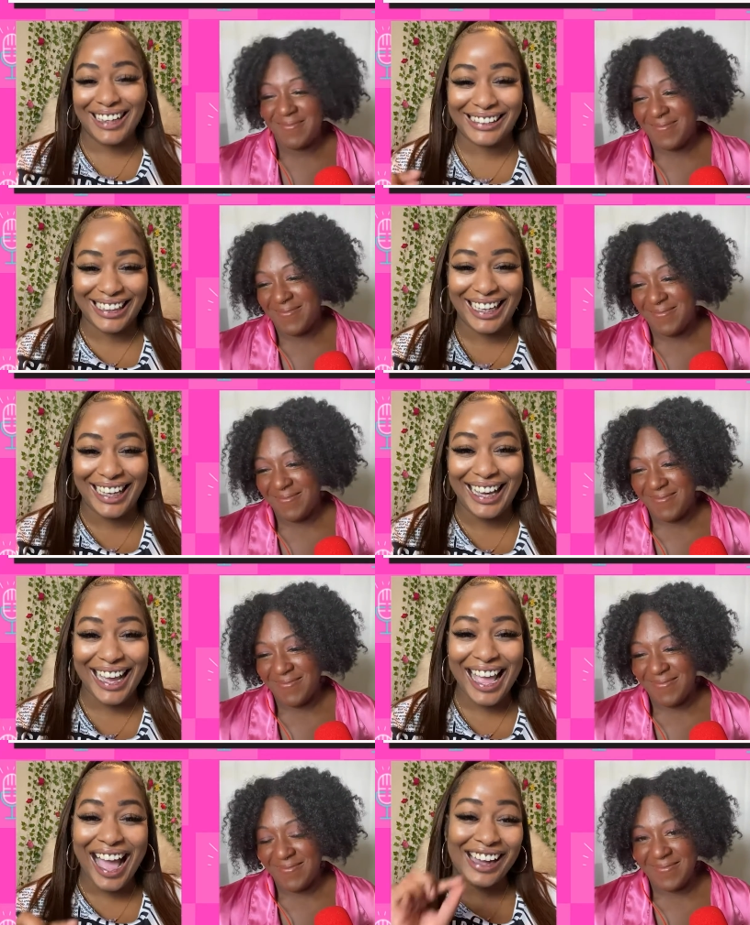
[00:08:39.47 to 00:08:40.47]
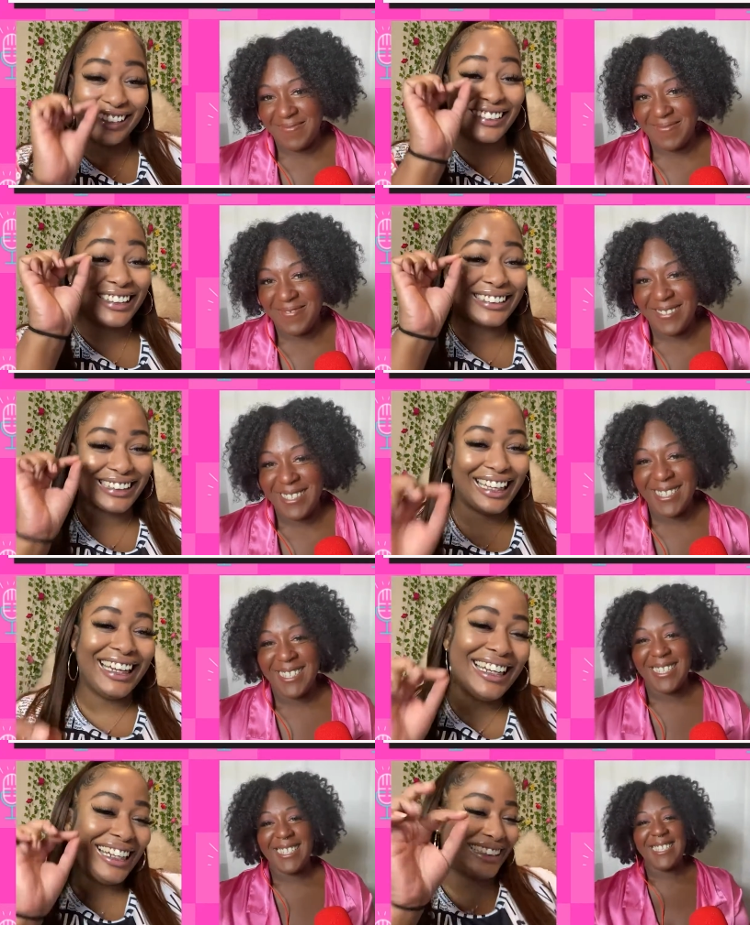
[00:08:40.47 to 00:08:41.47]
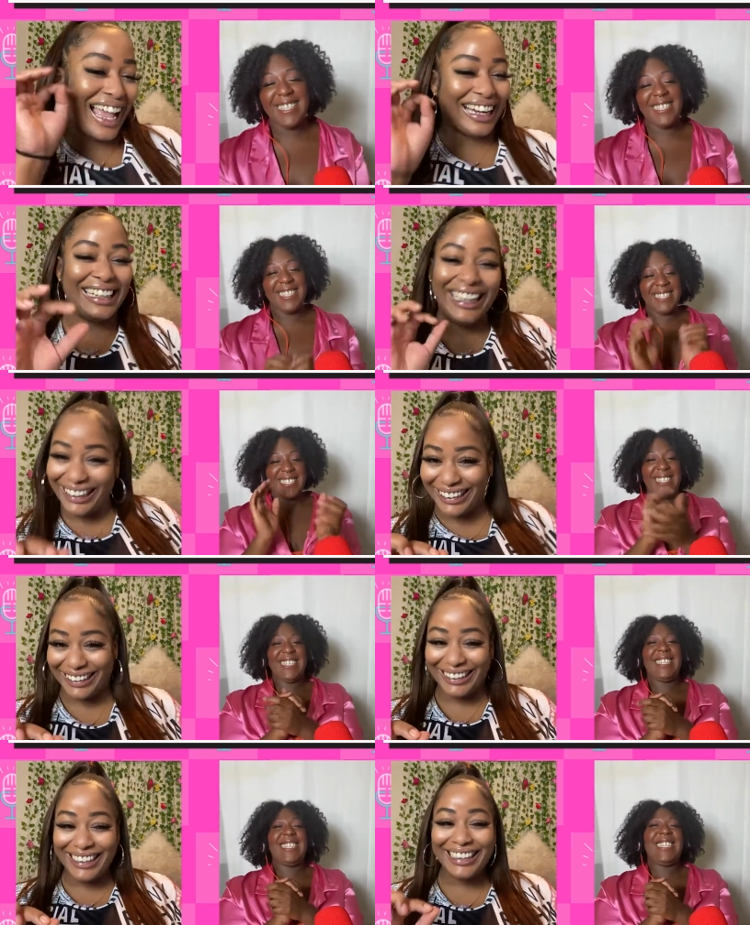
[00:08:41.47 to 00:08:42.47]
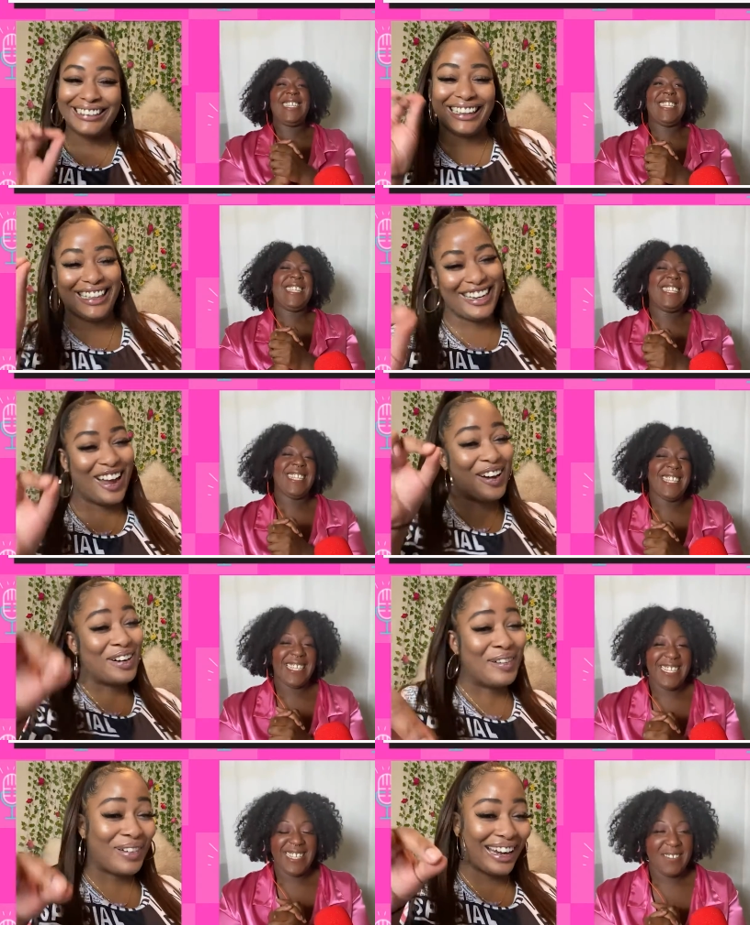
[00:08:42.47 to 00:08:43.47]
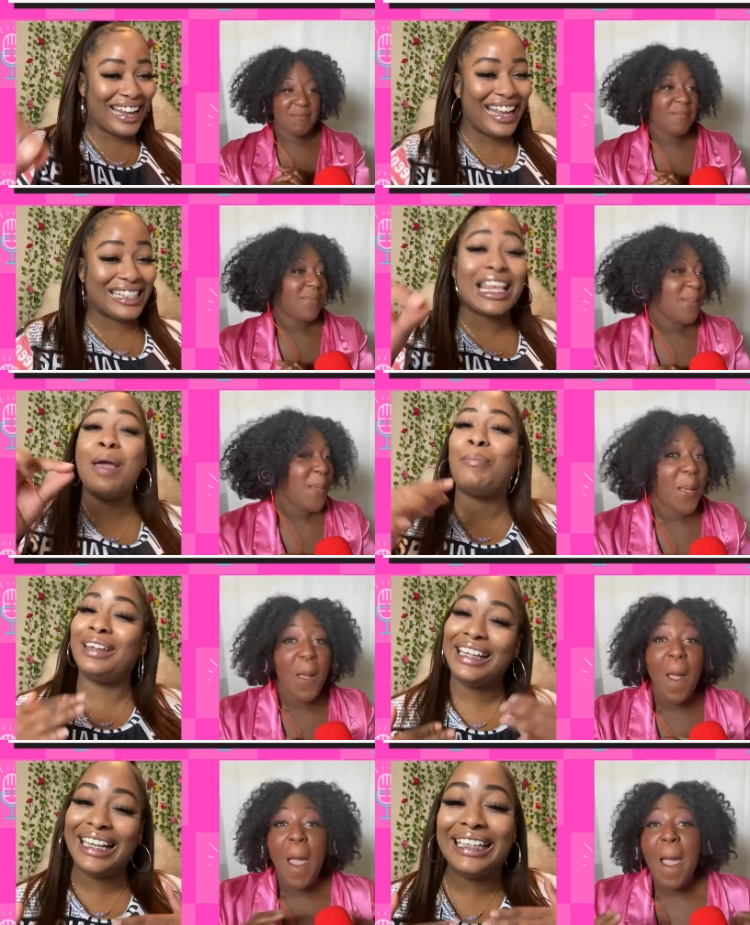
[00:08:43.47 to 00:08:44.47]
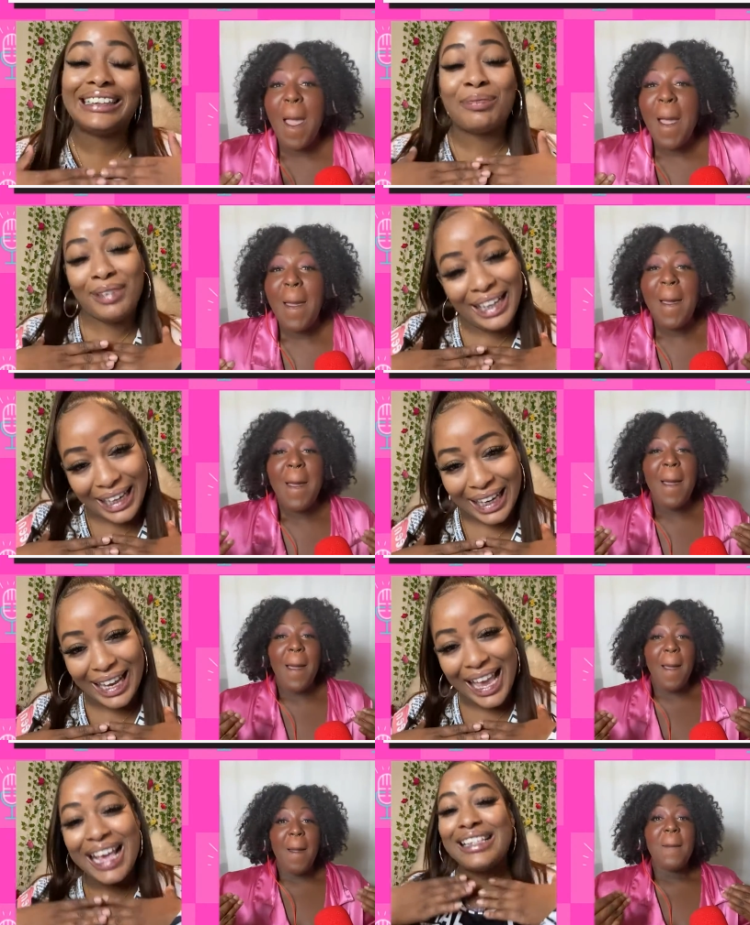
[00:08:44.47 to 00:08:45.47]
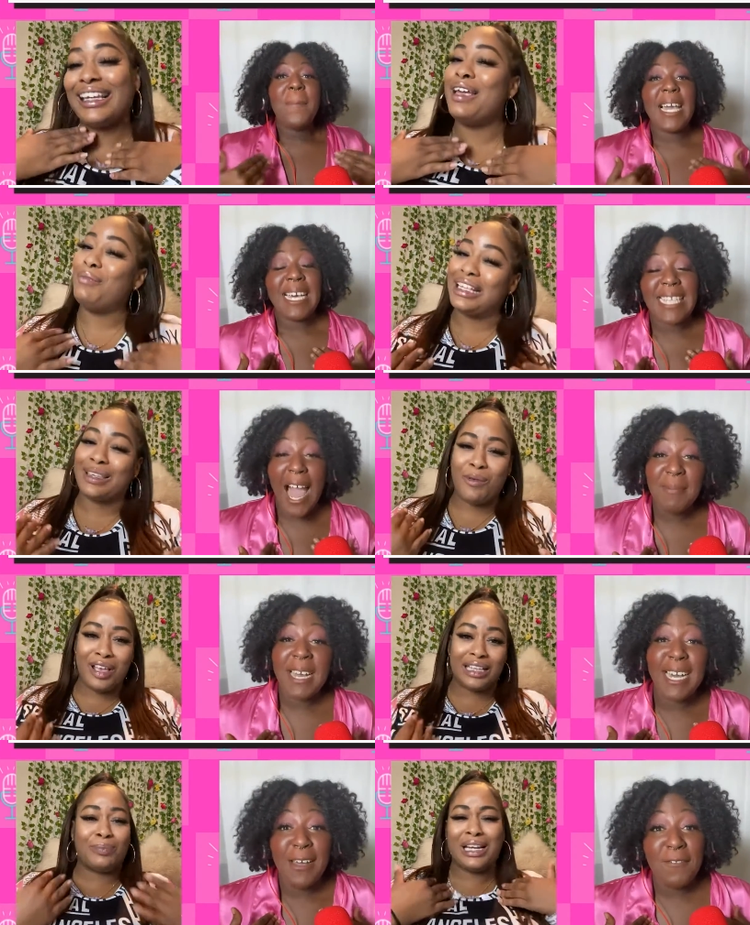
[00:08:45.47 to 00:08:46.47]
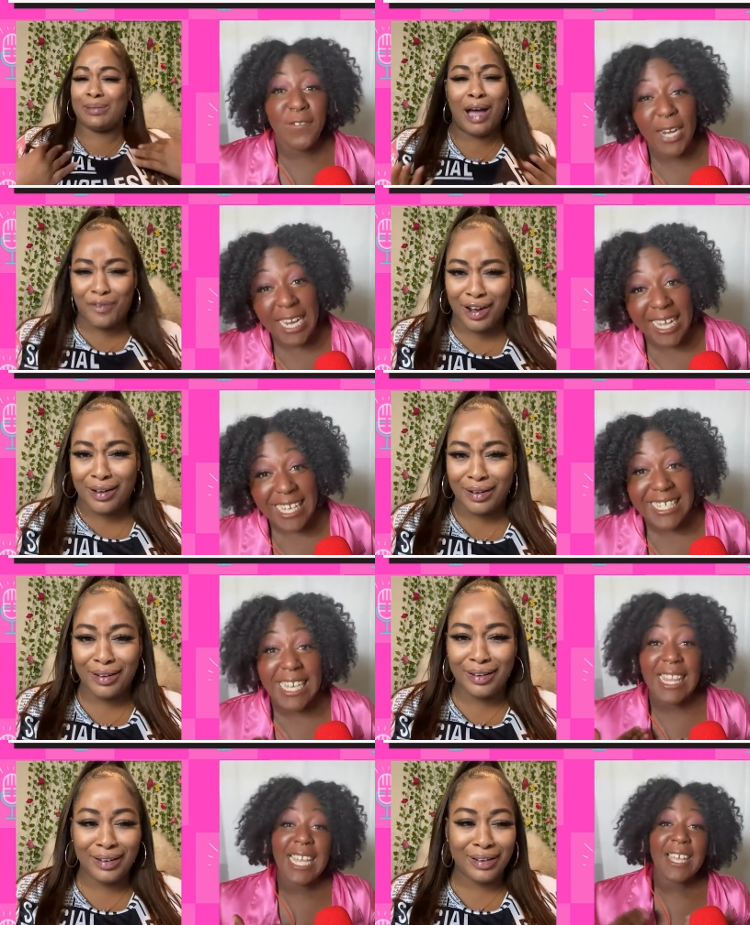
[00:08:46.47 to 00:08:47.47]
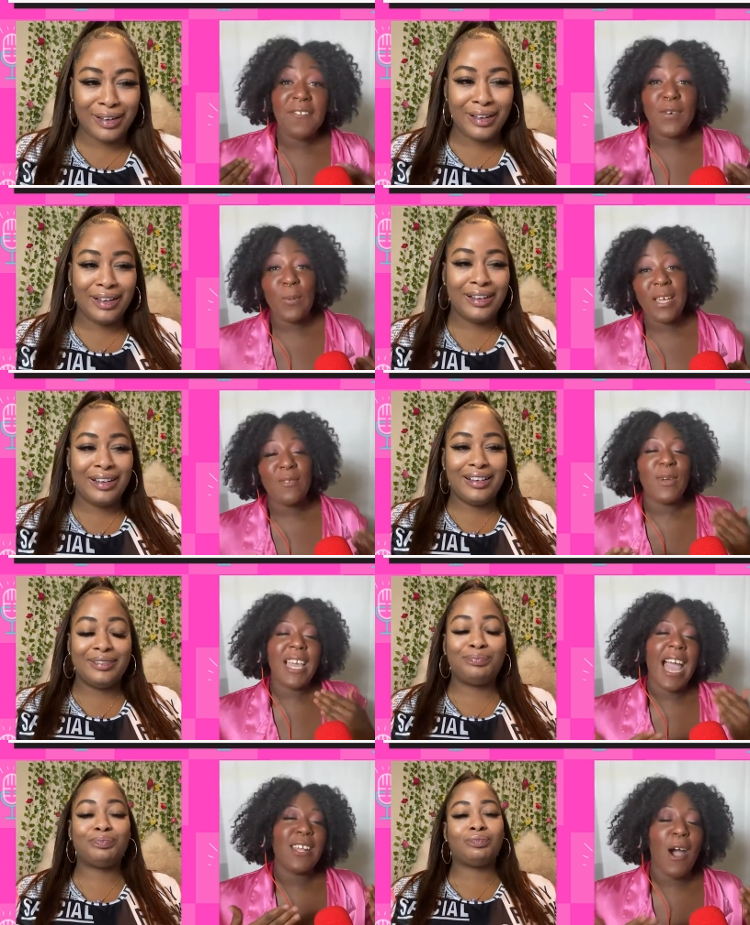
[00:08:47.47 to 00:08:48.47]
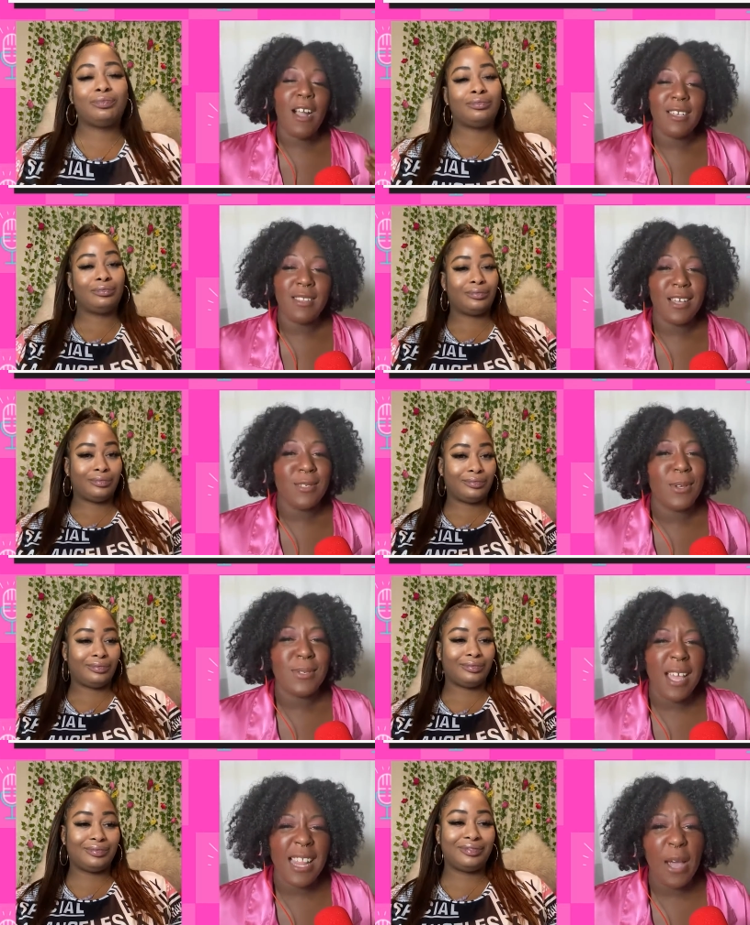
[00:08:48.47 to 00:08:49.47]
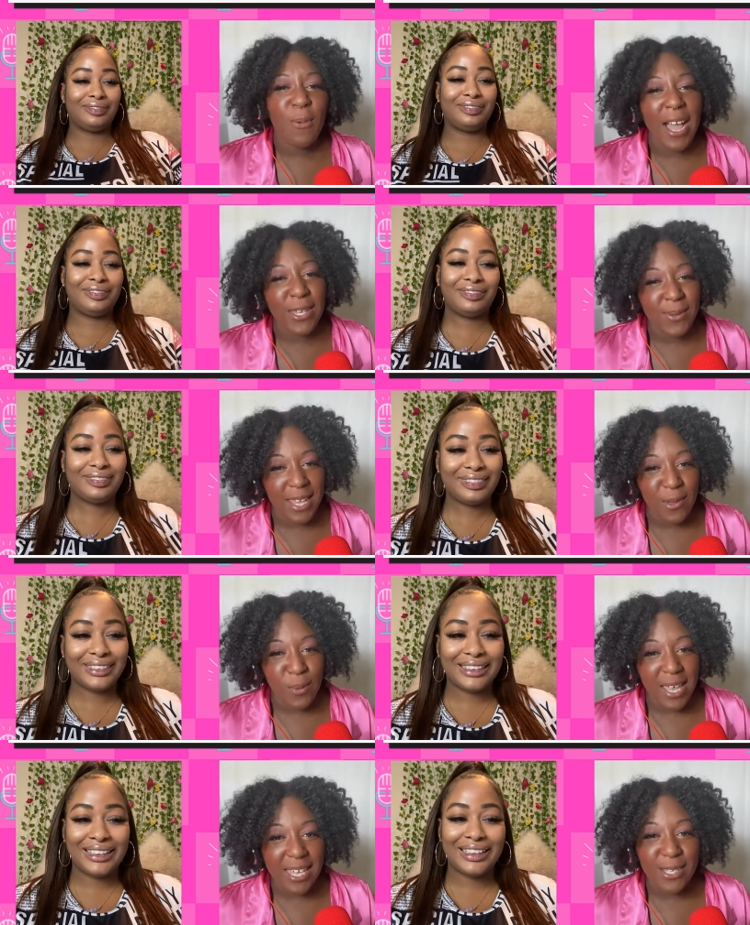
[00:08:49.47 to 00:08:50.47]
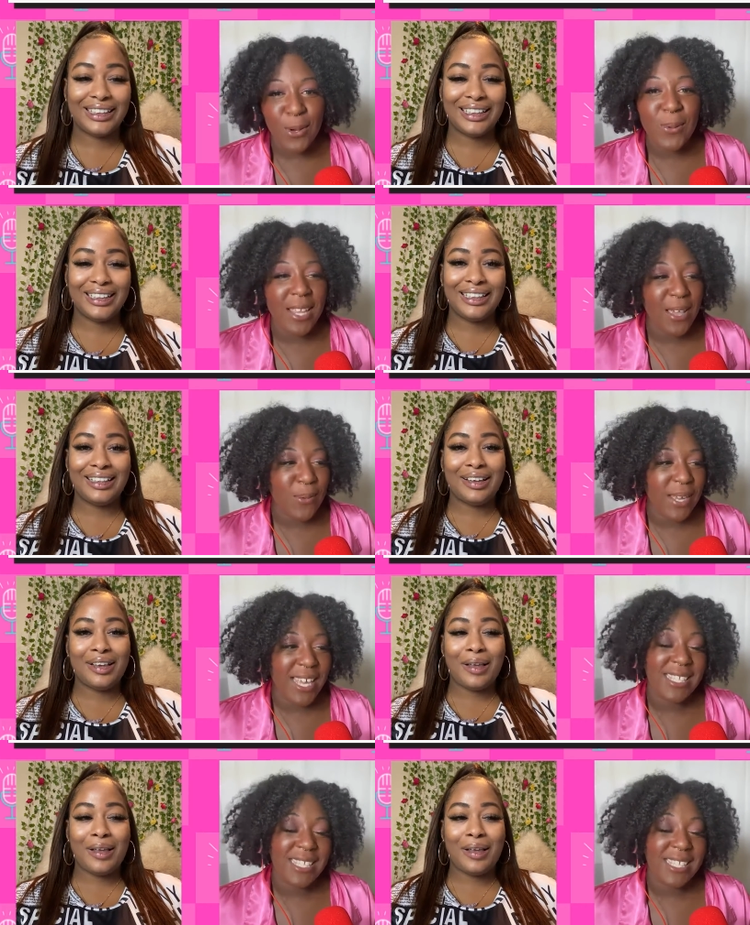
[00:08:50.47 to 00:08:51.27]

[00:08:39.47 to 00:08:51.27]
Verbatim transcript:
Speaker 1: see how Sydney's idea to get on Uber Eats and please me
Speaker 2: because I'm a good friend. She looking for wings. We kind of argued that because we was all like, why you need wings? Who need wings? Don't